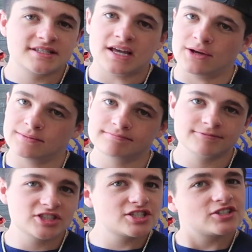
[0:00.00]
So,
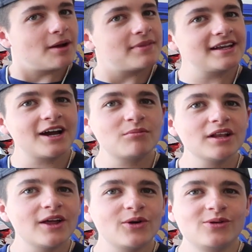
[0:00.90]
just drop that down
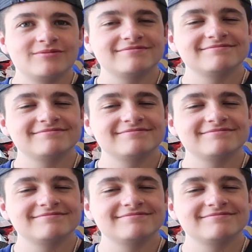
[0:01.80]
below.